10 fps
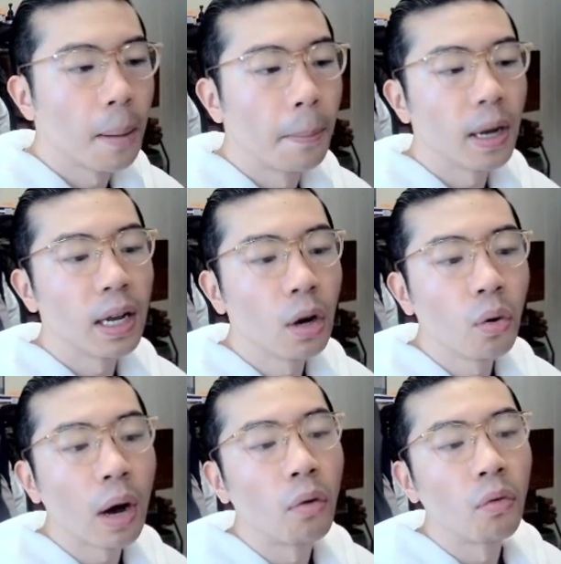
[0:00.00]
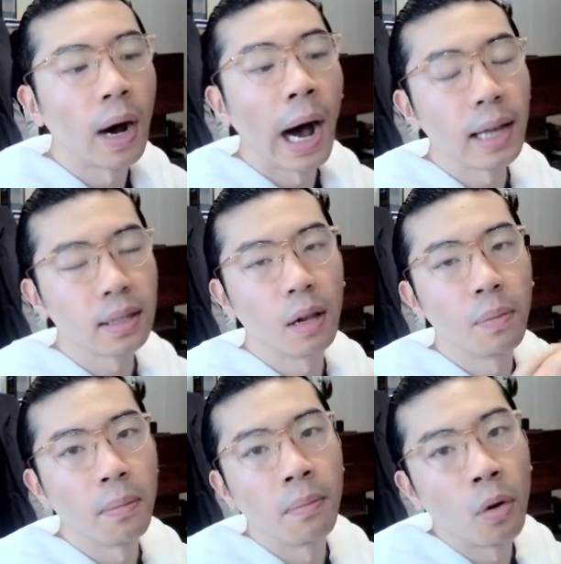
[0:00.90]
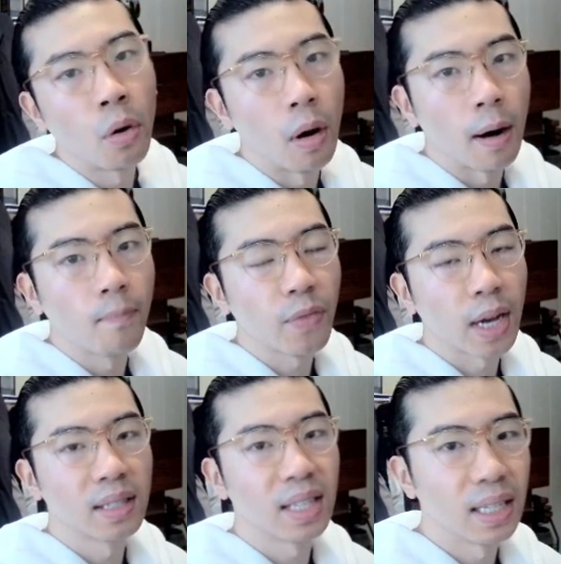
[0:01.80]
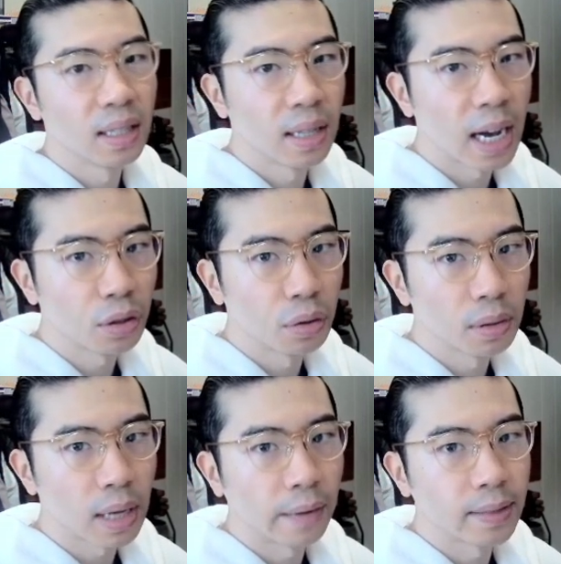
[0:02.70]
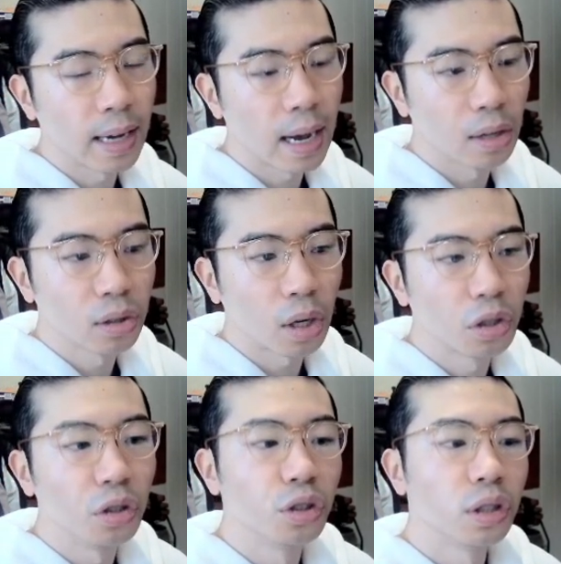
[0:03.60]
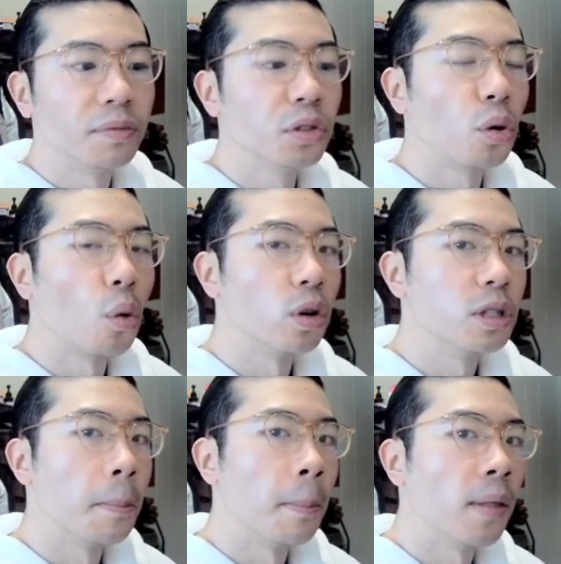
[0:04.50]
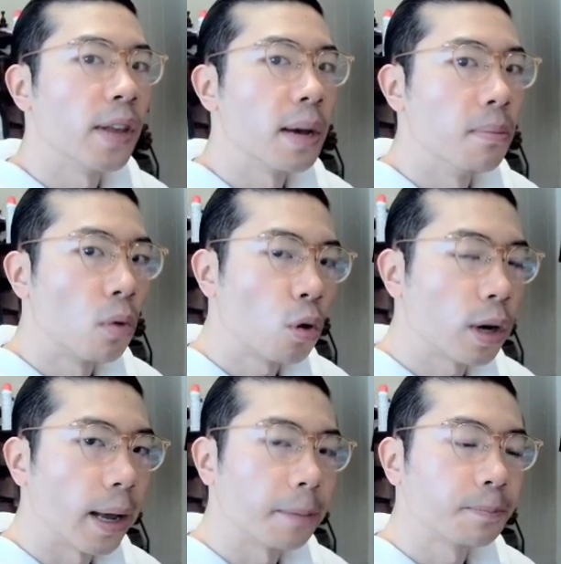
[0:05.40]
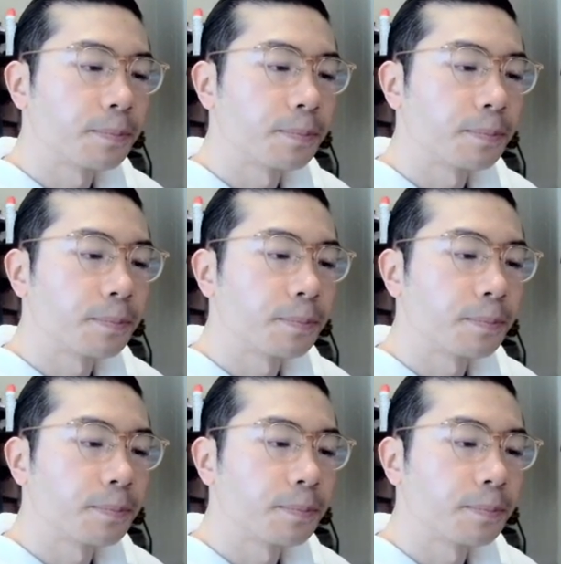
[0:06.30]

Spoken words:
but it'll arise a little bit more as the international side of the house starts to shift towards Monday morning